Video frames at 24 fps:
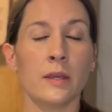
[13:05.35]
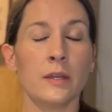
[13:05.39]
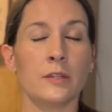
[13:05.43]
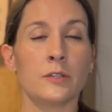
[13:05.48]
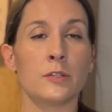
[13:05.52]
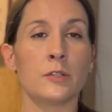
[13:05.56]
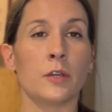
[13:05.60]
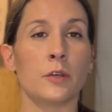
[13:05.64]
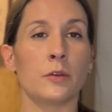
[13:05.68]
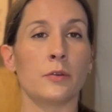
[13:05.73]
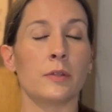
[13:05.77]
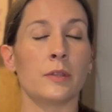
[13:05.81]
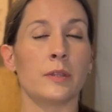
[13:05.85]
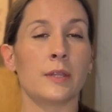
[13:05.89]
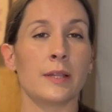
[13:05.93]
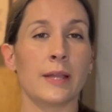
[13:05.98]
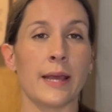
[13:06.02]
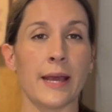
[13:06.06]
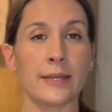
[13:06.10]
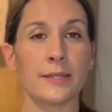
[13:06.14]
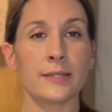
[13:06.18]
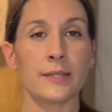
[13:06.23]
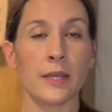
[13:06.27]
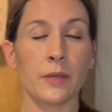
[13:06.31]
So the
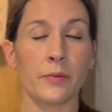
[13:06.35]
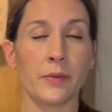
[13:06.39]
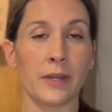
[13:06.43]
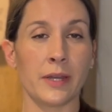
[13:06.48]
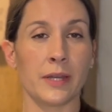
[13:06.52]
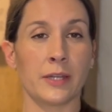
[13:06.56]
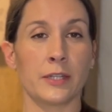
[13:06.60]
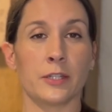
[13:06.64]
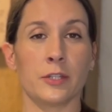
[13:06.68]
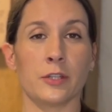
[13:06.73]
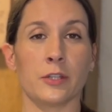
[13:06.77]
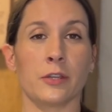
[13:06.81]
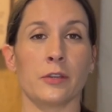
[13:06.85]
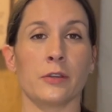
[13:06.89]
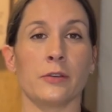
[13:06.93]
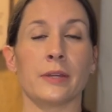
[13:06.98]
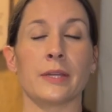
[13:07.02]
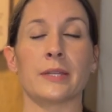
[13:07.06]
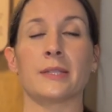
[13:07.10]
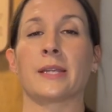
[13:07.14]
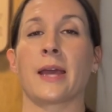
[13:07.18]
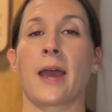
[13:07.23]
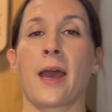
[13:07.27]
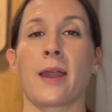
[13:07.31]
last thing we need to do
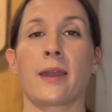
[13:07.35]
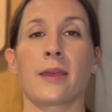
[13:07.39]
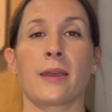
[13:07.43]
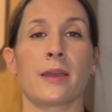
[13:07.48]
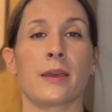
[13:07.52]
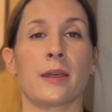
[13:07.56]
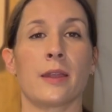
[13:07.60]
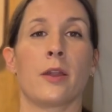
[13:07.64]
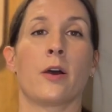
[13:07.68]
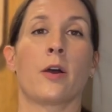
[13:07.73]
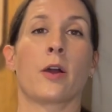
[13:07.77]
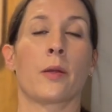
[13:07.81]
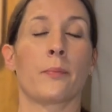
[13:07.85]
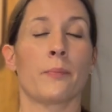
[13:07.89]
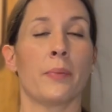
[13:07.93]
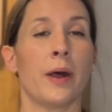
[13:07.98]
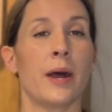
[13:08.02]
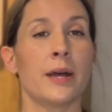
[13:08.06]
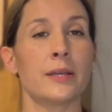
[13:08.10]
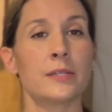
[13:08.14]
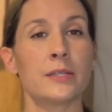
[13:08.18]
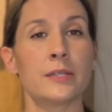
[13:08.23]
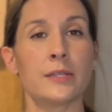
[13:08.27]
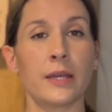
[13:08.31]
is add in our
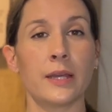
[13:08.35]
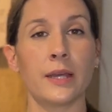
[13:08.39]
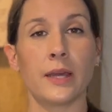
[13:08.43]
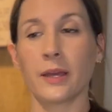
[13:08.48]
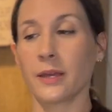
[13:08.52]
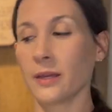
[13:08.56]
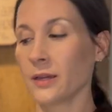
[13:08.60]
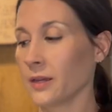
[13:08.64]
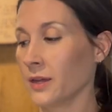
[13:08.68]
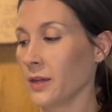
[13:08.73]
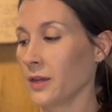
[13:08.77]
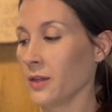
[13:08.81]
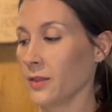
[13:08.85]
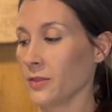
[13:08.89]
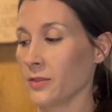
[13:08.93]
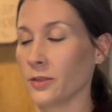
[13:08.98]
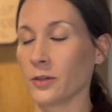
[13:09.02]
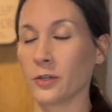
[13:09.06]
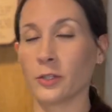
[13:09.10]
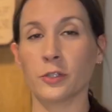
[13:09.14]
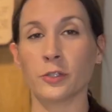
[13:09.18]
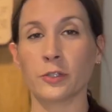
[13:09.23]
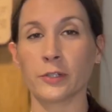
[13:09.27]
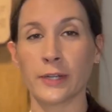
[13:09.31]
pasta.
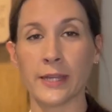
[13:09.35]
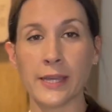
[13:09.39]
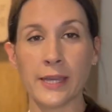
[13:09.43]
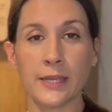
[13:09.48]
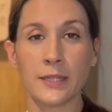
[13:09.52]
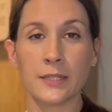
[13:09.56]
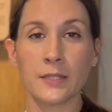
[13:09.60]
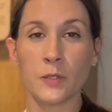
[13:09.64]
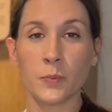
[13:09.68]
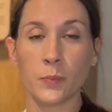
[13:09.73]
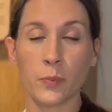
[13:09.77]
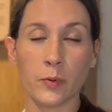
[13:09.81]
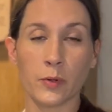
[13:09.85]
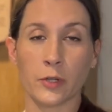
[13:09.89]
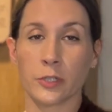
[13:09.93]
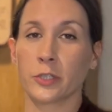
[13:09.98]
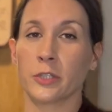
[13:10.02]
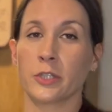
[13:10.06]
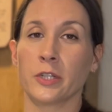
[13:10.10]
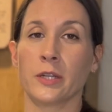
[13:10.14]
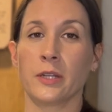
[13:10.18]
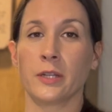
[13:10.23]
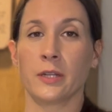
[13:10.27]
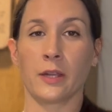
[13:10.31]
The greens
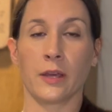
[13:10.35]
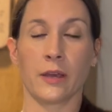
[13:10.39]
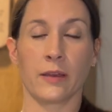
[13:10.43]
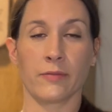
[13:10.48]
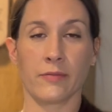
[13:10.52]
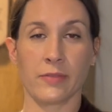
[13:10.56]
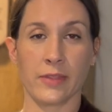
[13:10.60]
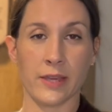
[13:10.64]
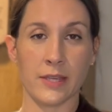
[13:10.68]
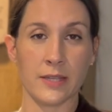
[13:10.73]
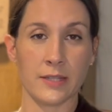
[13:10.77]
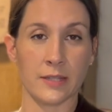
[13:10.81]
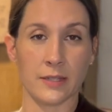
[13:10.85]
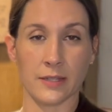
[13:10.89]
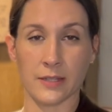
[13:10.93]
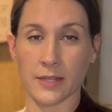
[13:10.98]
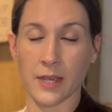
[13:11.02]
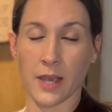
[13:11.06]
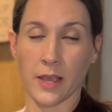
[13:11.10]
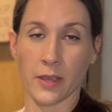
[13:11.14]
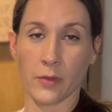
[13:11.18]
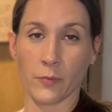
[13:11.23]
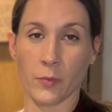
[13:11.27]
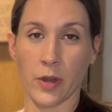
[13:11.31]
portion of this
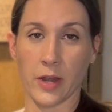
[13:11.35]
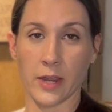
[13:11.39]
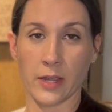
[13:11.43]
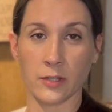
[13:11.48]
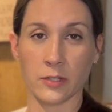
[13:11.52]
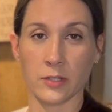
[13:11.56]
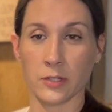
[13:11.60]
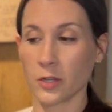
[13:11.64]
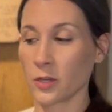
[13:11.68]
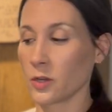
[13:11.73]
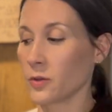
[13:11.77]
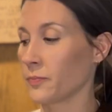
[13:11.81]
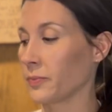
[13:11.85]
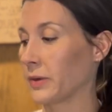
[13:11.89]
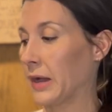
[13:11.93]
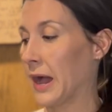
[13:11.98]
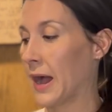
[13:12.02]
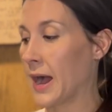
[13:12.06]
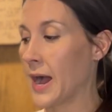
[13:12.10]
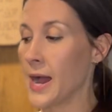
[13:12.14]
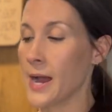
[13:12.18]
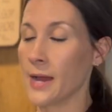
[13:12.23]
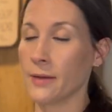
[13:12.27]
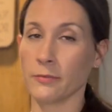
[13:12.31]
Italian wedding soup,
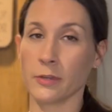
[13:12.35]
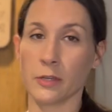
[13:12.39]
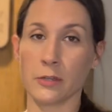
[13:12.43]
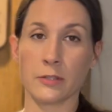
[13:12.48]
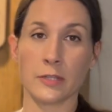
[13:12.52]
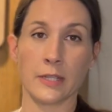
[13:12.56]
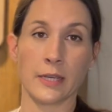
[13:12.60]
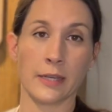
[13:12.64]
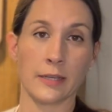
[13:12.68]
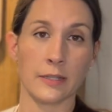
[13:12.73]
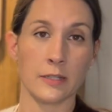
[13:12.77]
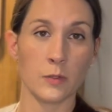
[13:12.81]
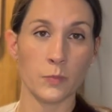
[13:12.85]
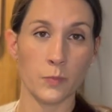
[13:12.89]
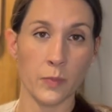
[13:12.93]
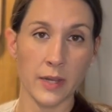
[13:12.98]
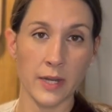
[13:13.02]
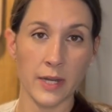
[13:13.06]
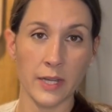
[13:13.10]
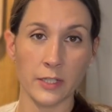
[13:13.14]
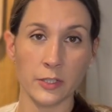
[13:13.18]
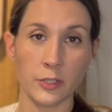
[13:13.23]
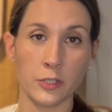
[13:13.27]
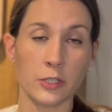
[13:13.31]
I'm using a
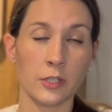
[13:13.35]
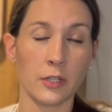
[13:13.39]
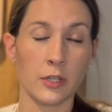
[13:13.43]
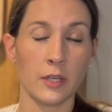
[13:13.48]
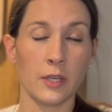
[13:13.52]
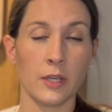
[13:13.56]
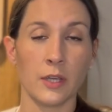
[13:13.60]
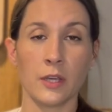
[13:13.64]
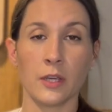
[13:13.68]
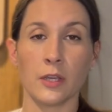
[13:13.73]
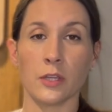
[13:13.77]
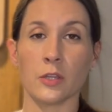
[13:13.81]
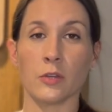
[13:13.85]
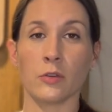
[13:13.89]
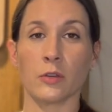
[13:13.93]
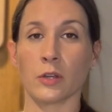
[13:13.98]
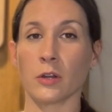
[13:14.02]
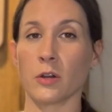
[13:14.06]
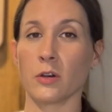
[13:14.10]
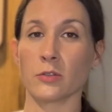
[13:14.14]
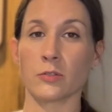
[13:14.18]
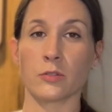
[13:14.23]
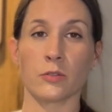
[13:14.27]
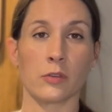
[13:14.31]
spinach. You could
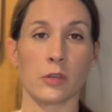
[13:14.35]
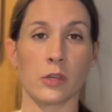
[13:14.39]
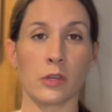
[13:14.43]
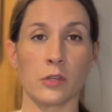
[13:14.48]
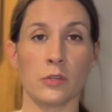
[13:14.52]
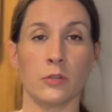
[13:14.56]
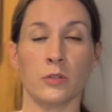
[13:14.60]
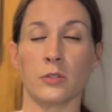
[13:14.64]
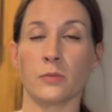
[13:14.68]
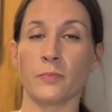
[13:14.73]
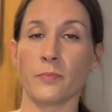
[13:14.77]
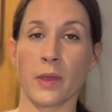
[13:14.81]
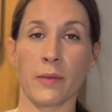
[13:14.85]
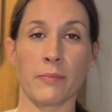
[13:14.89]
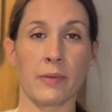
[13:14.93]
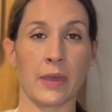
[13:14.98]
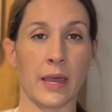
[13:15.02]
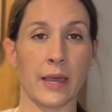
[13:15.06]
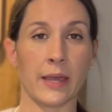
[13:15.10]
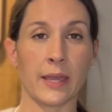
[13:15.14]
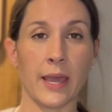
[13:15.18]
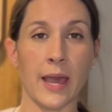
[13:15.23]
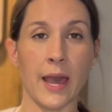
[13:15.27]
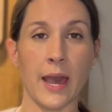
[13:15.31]
also use maybe
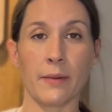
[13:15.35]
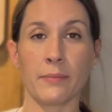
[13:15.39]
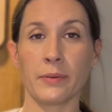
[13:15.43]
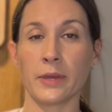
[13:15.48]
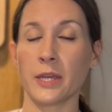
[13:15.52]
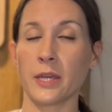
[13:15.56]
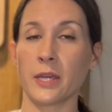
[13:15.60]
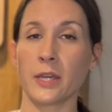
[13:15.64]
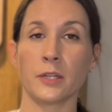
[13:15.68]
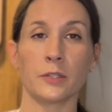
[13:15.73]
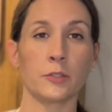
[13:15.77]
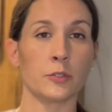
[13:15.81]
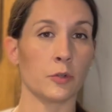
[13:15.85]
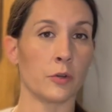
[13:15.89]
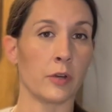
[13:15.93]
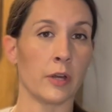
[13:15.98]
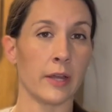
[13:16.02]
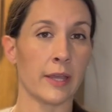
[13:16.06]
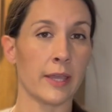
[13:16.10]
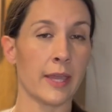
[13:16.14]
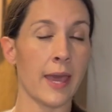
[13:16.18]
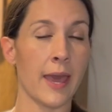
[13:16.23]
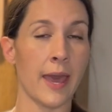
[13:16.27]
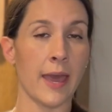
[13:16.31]
a cabbage or
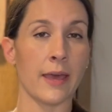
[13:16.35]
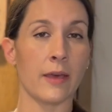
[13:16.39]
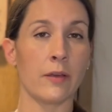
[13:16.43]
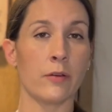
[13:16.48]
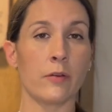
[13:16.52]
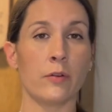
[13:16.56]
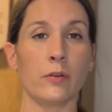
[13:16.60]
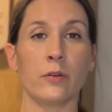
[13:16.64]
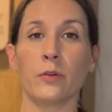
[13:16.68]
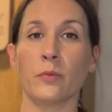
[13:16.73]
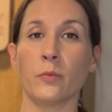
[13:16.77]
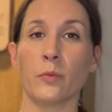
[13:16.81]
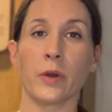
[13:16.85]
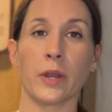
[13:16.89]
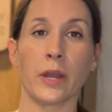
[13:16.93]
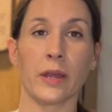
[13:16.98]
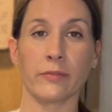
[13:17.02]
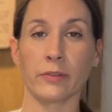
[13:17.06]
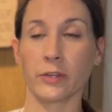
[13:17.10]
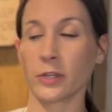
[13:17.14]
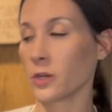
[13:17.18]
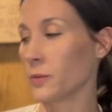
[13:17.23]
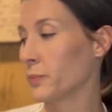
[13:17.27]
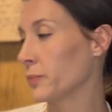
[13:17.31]
a kale,
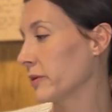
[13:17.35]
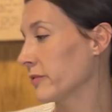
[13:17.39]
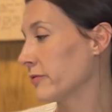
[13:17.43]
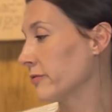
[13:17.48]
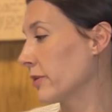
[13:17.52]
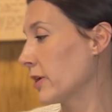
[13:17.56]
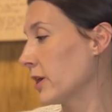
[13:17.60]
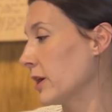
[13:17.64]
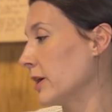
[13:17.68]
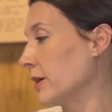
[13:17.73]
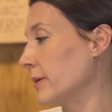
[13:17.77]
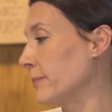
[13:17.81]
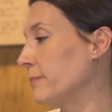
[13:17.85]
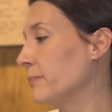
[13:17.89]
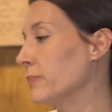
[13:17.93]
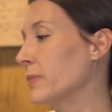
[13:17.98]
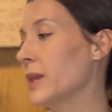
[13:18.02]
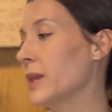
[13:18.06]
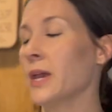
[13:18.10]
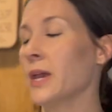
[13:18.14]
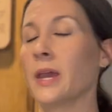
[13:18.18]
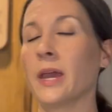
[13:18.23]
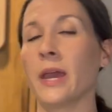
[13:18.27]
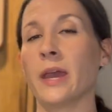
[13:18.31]
whatever you prefer.
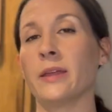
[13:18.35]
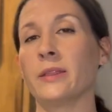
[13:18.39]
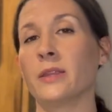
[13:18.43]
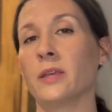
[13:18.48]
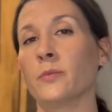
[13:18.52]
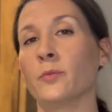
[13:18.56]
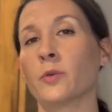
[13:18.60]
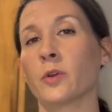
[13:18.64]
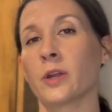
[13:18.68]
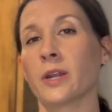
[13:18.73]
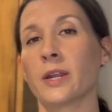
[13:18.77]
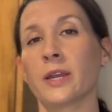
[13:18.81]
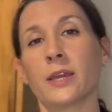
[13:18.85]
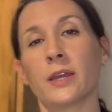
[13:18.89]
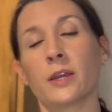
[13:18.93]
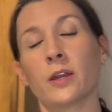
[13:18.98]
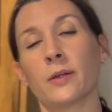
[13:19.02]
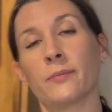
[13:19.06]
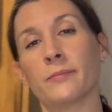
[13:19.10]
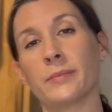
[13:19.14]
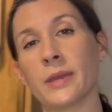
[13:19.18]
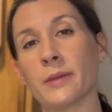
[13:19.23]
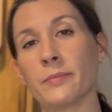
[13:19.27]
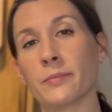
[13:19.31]
And then we're going to get
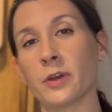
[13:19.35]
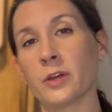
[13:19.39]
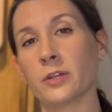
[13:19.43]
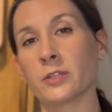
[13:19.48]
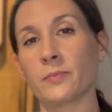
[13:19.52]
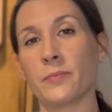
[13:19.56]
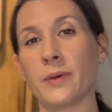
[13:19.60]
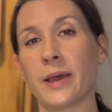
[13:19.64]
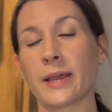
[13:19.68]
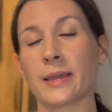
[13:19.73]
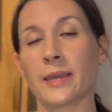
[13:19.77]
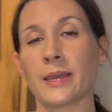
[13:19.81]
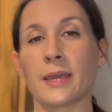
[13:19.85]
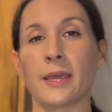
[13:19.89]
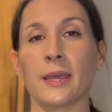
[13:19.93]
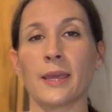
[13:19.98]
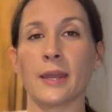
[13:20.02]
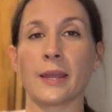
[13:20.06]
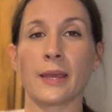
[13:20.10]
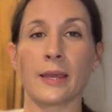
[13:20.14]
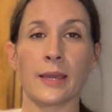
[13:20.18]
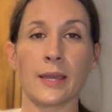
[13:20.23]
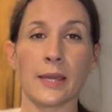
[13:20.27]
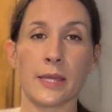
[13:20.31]
our meatballs back
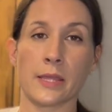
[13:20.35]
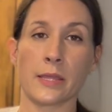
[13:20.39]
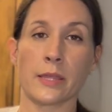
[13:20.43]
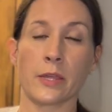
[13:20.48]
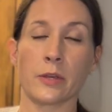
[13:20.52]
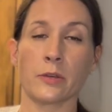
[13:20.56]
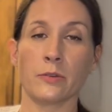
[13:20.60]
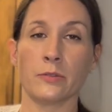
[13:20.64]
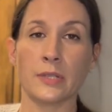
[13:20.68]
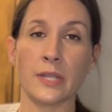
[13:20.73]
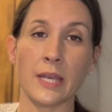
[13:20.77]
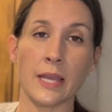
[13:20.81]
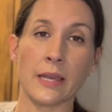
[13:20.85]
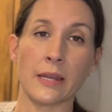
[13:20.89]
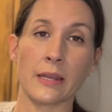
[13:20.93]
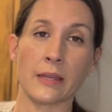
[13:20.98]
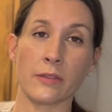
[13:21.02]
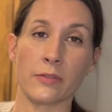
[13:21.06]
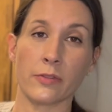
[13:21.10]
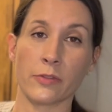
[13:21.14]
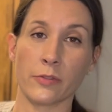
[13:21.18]
in and get those heated